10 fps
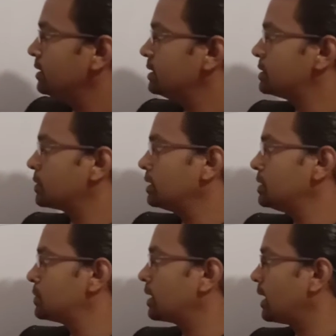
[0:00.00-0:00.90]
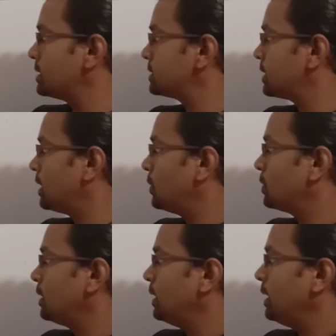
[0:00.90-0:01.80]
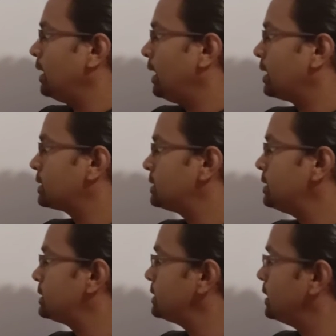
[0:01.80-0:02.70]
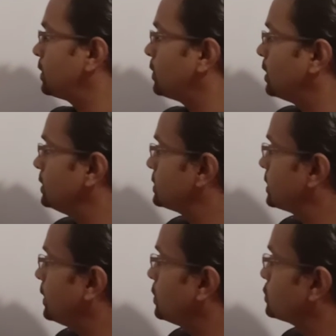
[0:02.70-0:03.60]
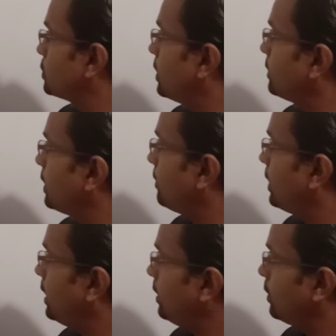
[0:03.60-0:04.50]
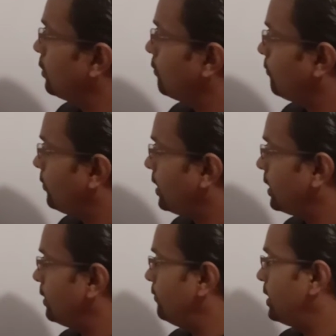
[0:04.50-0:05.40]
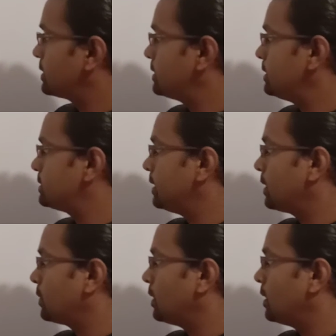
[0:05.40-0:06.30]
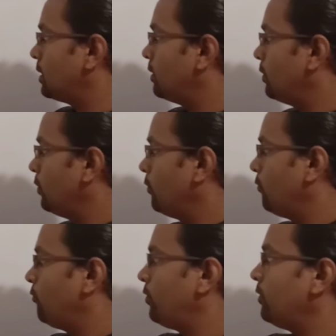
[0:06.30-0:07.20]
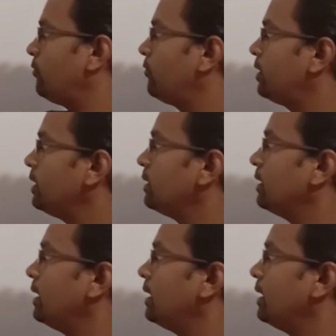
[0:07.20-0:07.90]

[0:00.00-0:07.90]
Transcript: This one cancel out. X is equal, this side also multiply by 5. X is equal 50.